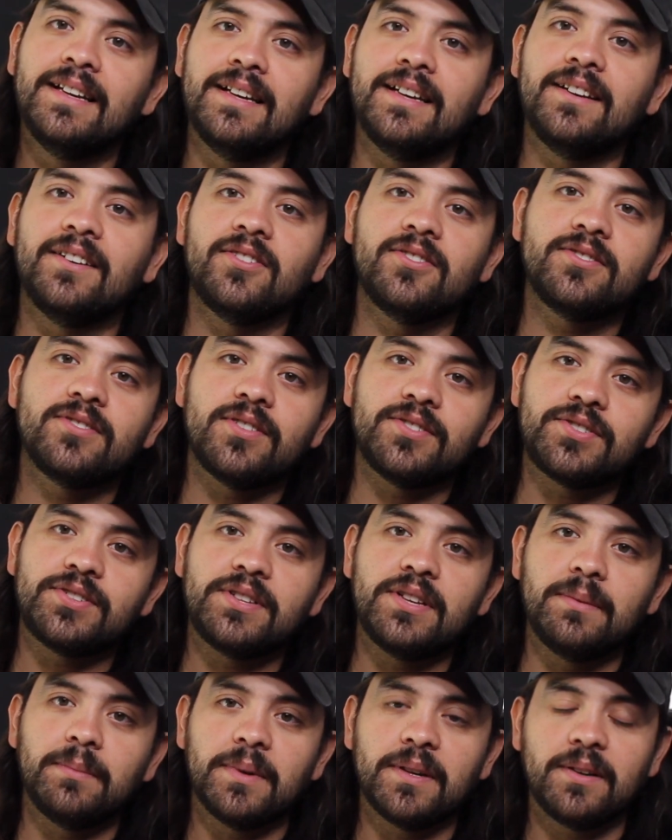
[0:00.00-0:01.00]
It hurts our
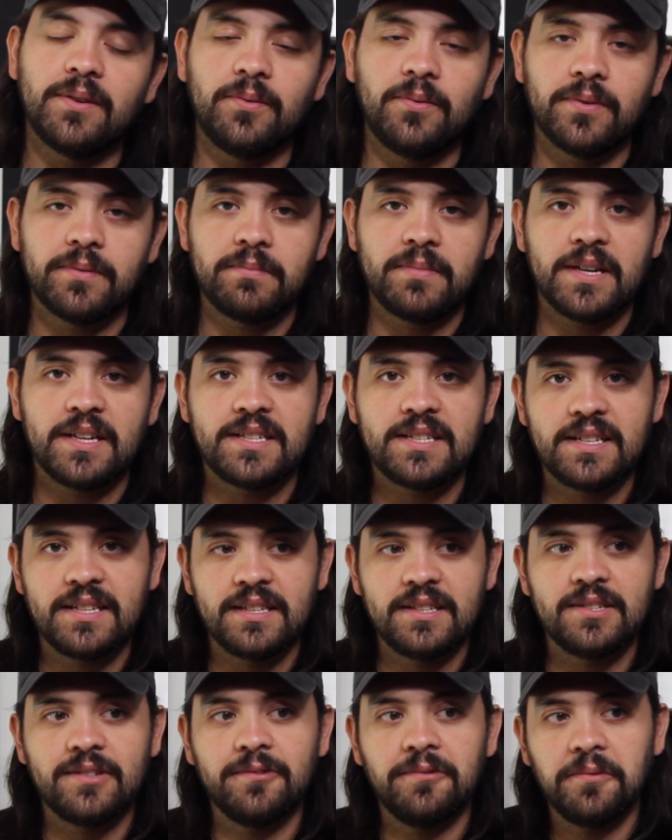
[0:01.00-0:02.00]
stomach. We're
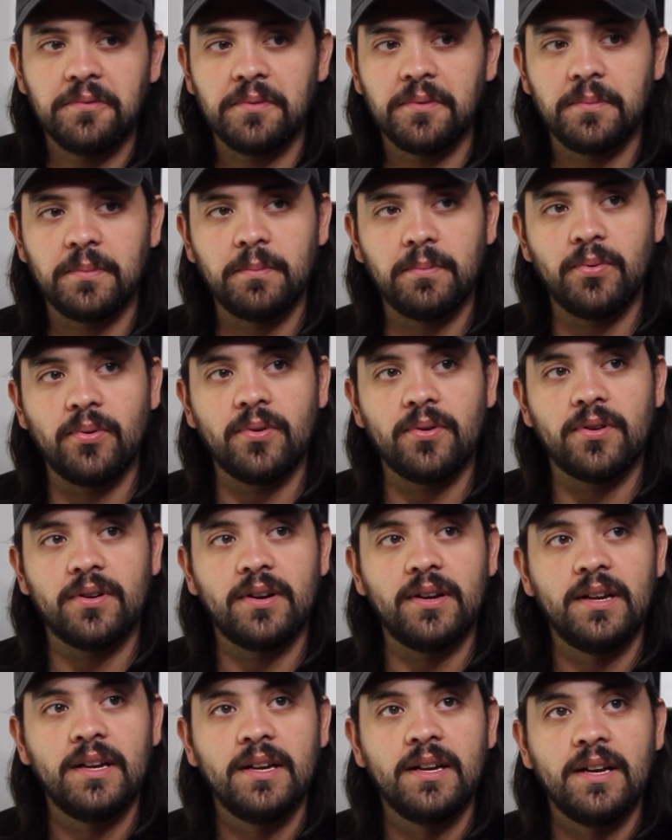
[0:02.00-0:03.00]
Mexican, so we were
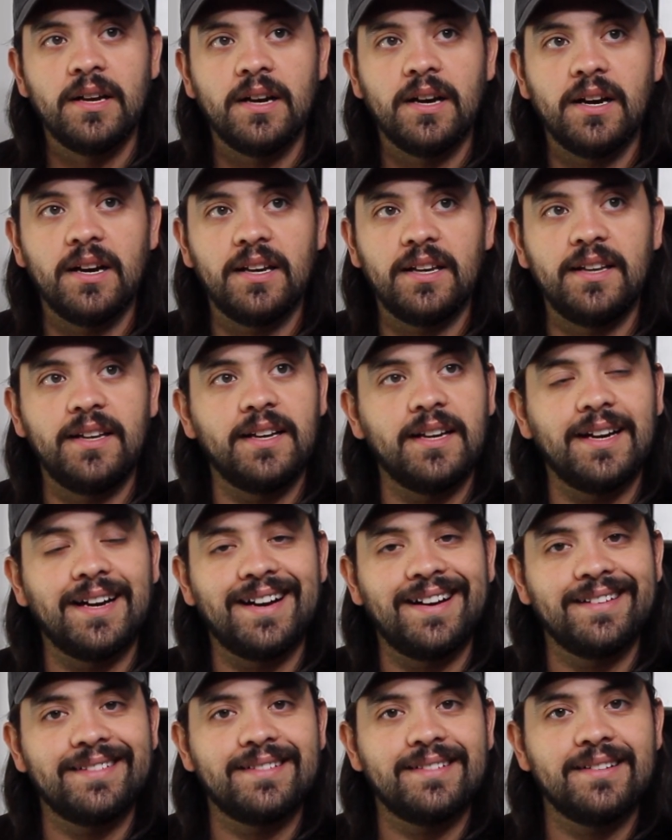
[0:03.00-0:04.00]
born eating
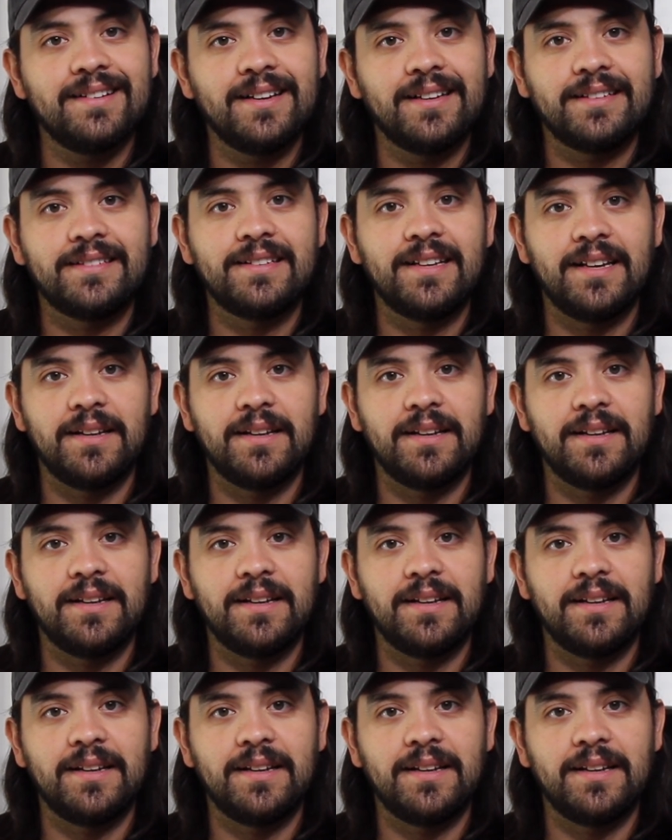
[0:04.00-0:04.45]
hot sauce.